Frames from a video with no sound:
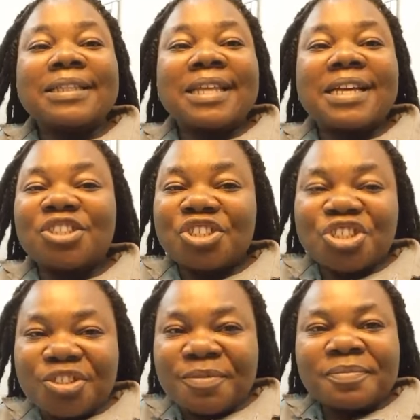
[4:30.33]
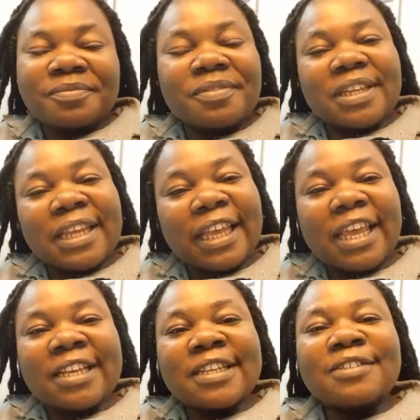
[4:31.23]
Tatashi.
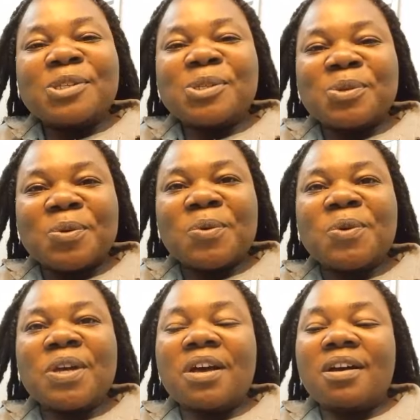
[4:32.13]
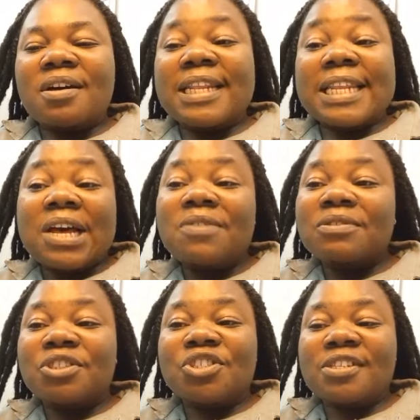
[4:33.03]
Hey. So uh,
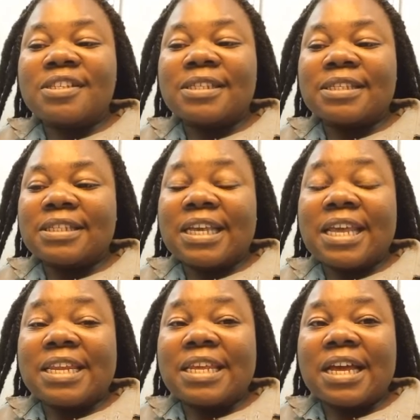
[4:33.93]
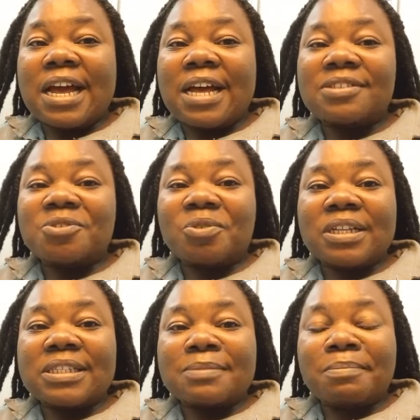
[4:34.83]
now she's gaining her
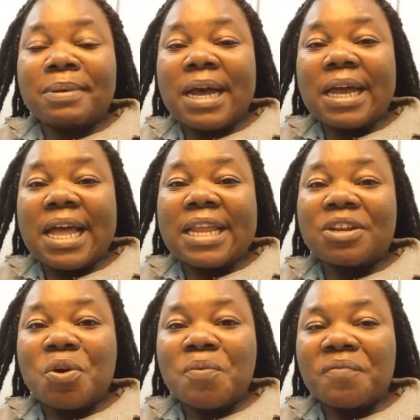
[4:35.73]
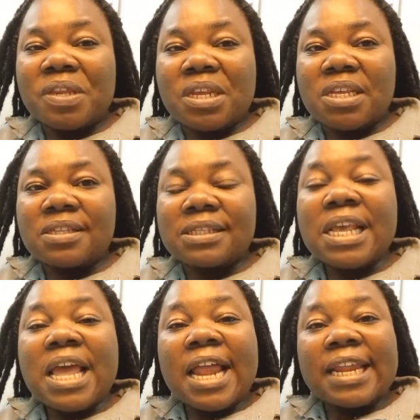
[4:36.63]
strength back and confidence.
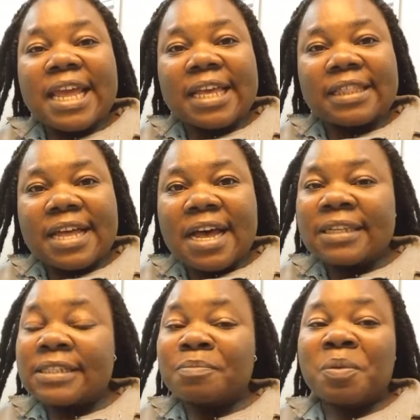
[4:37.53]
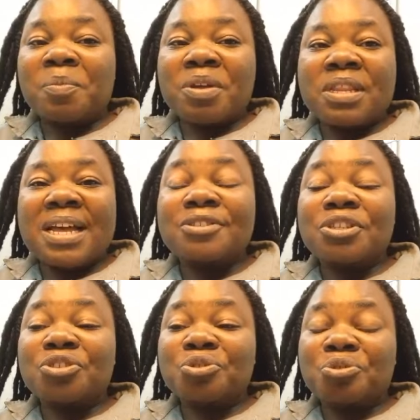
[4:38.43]
I like that. Big Brother
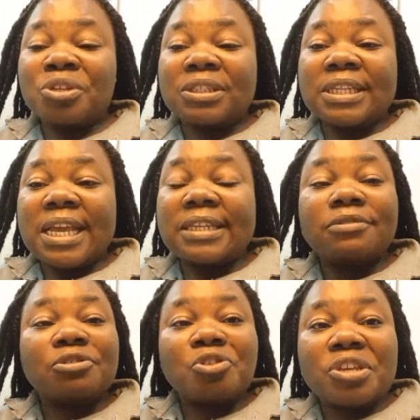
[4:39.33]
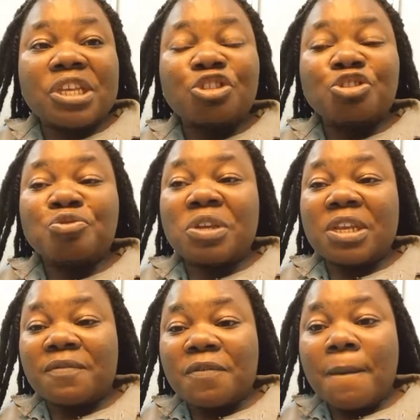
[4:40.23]
instructed Doyin to ask her
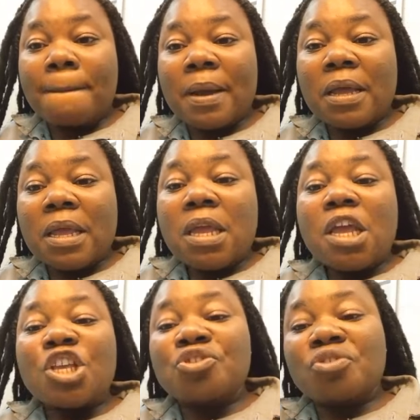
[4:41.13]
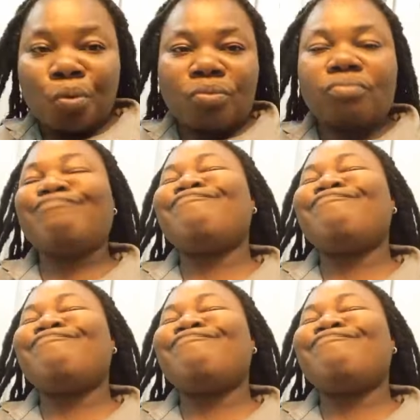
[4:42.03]
to start reading by book